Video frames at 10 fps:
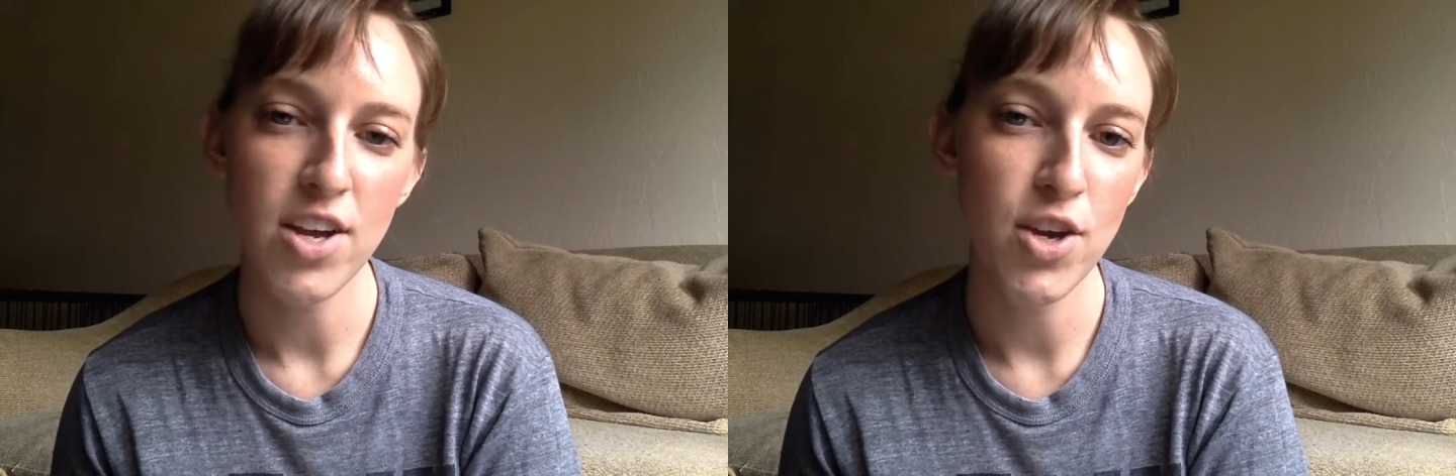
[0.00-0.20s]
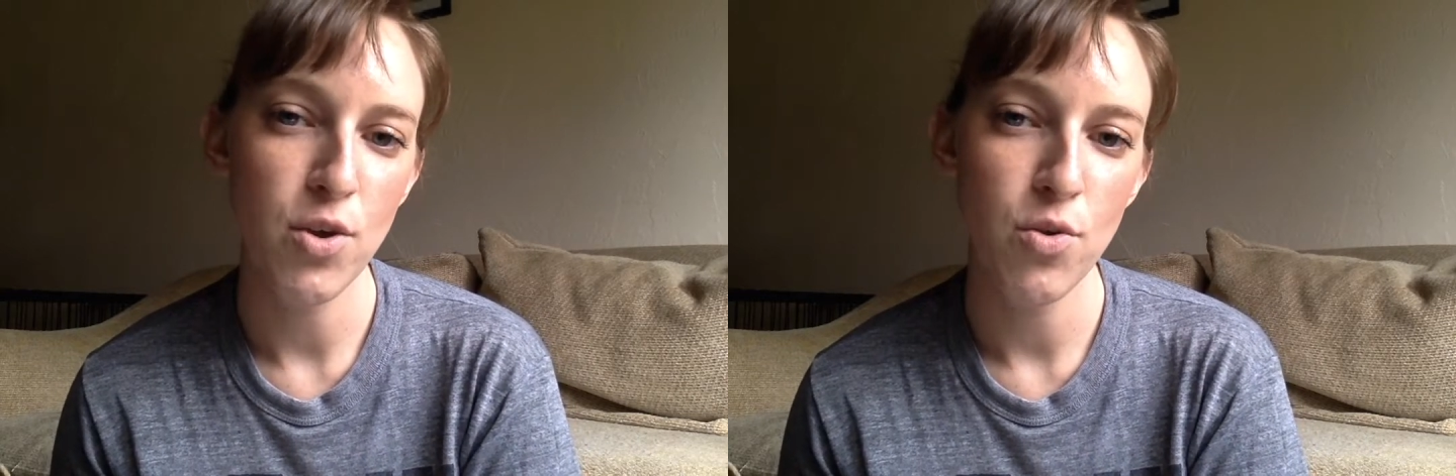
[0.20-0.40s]

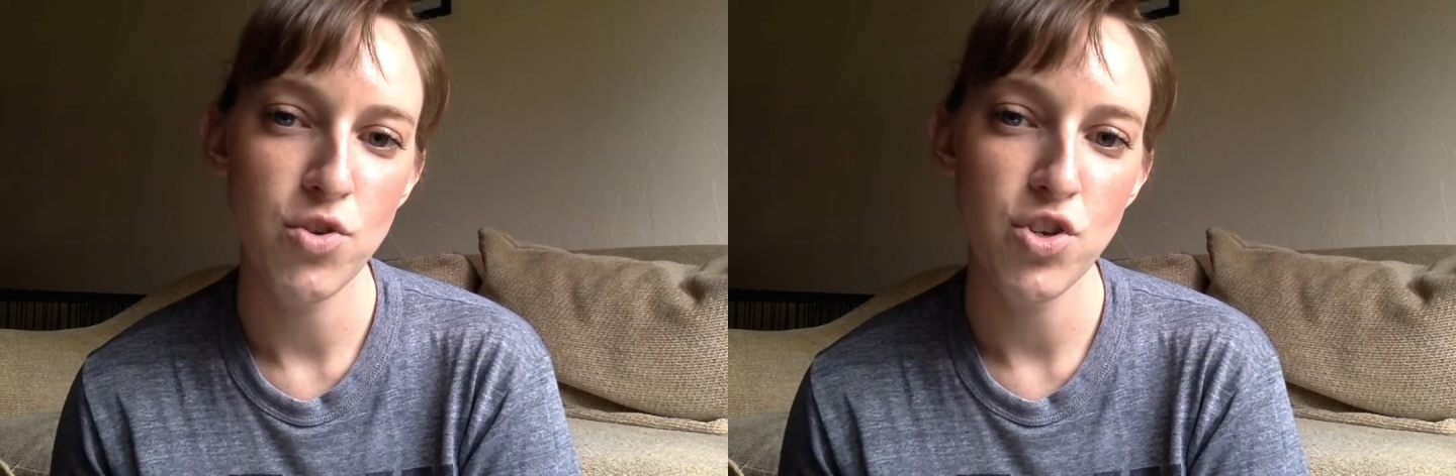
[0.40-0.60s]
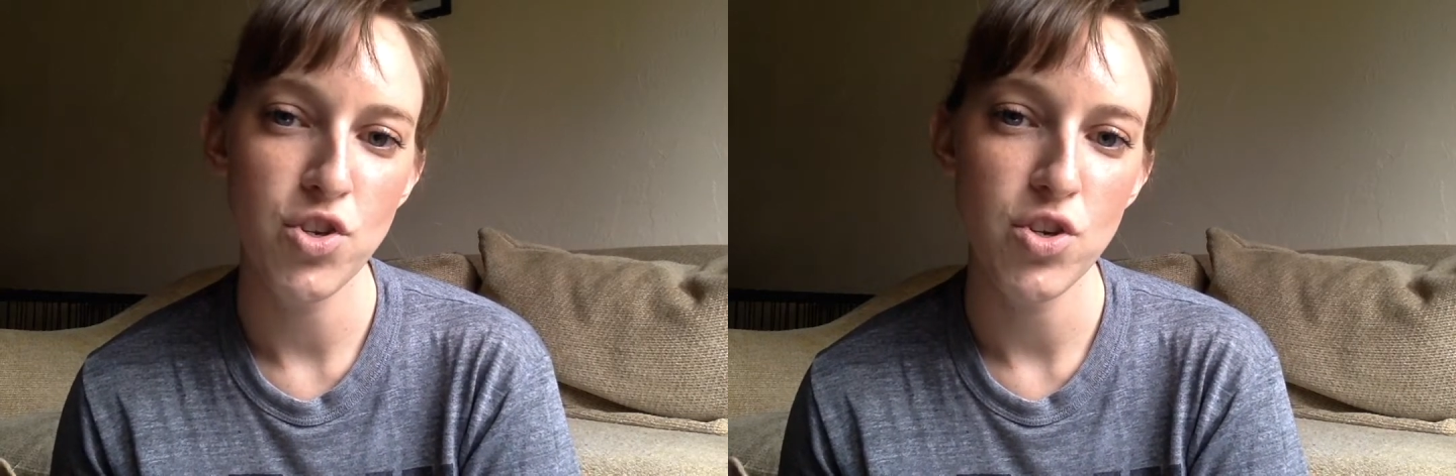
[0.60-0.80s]

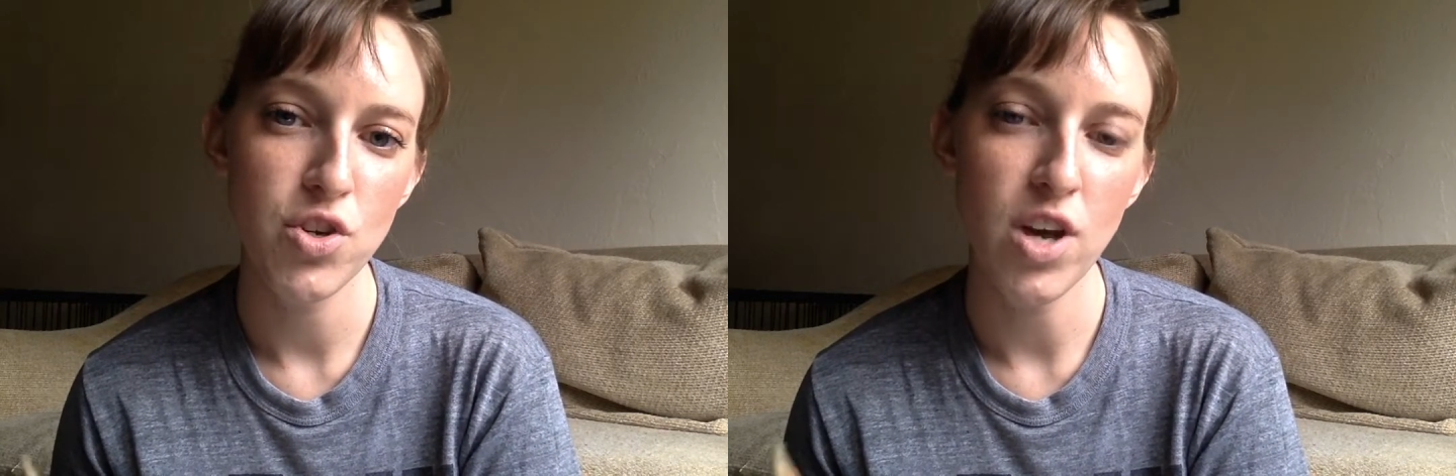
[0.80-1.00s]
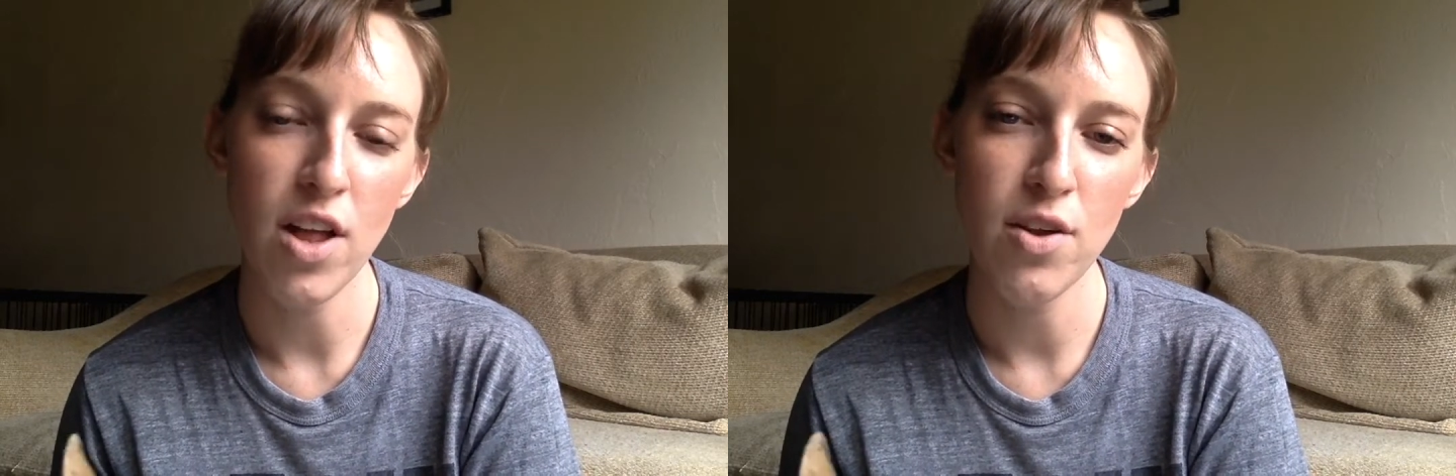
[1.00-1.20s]
huge
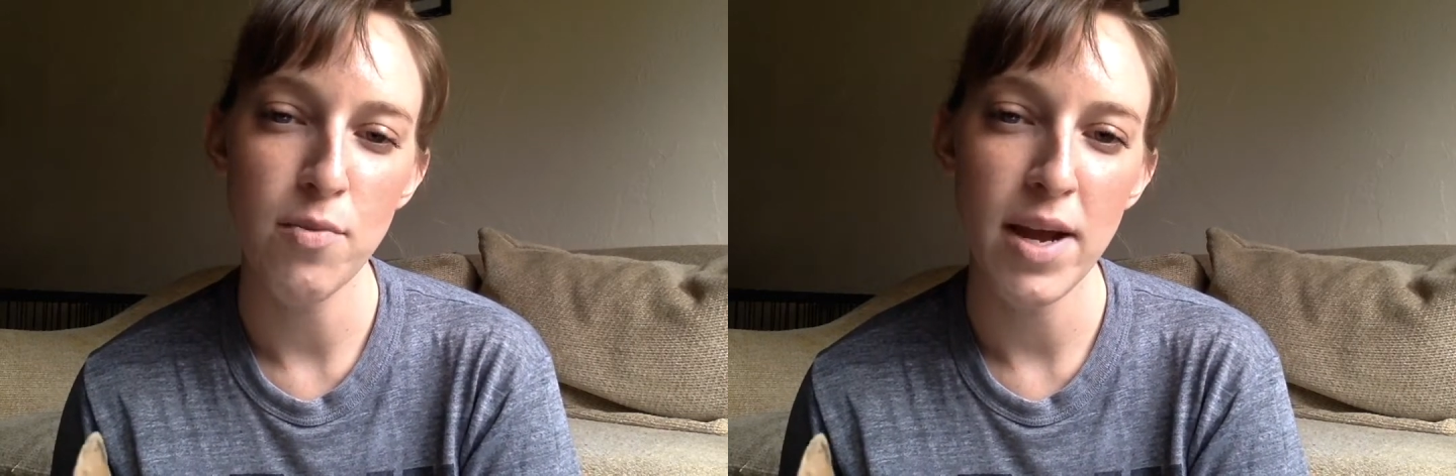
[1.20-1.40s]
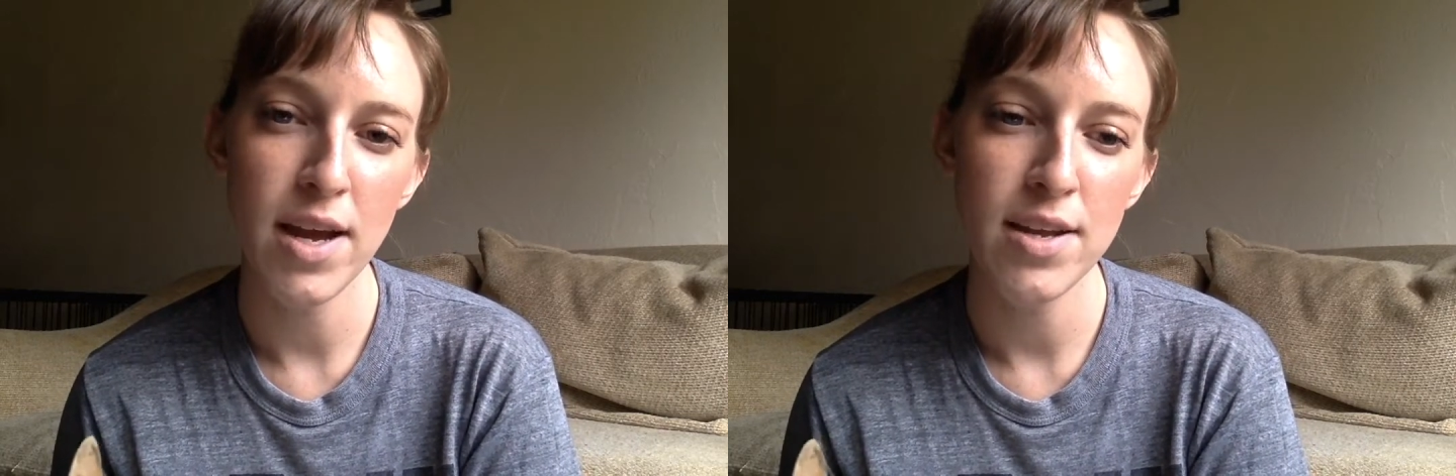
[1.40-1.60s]
color
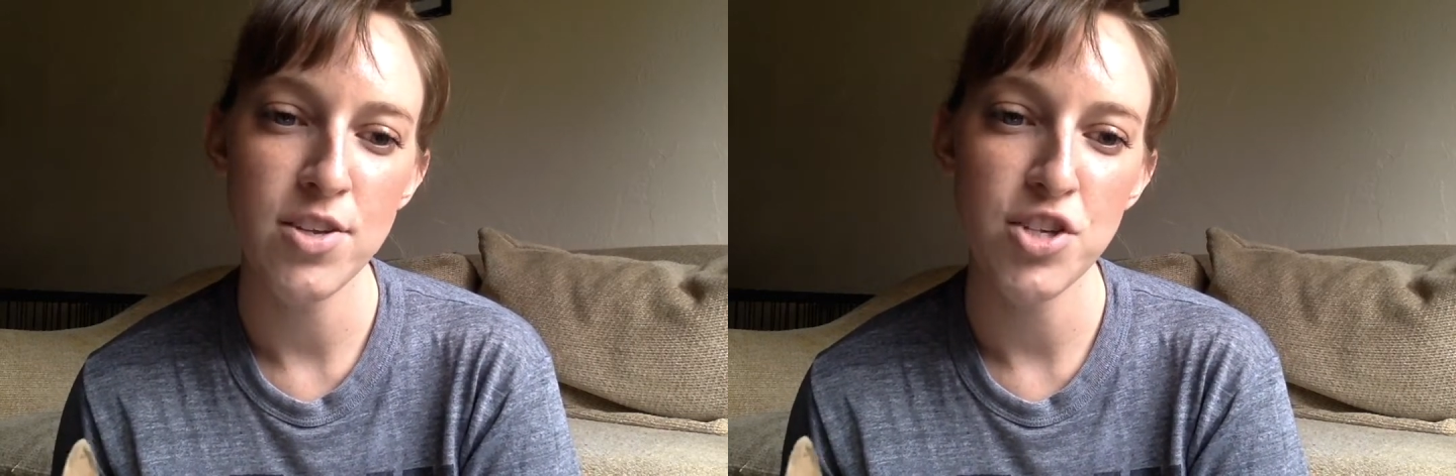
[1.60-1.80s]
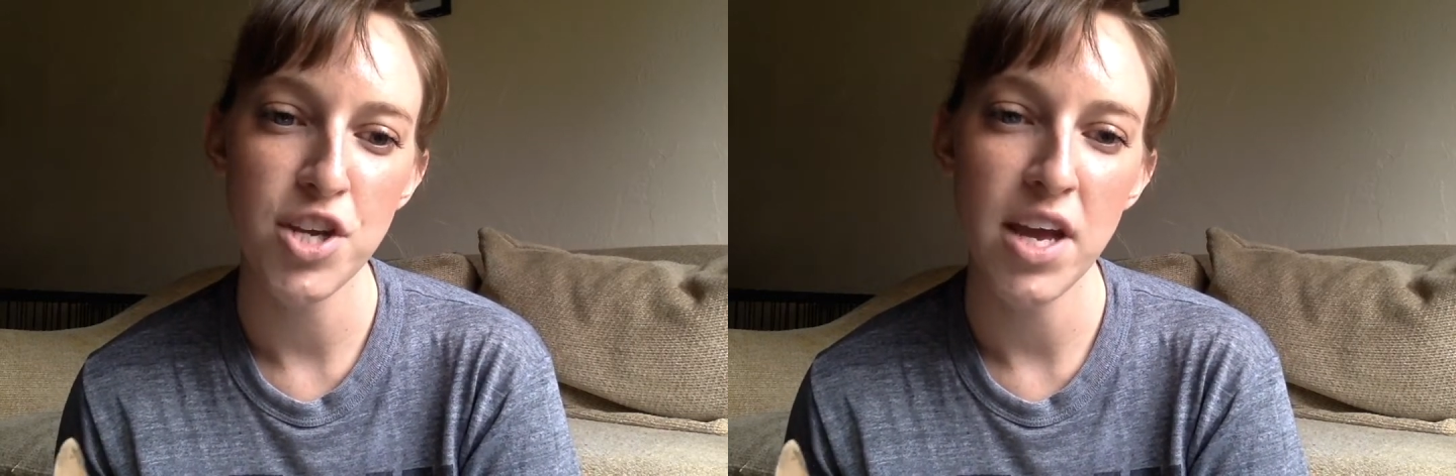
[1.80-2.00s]
range,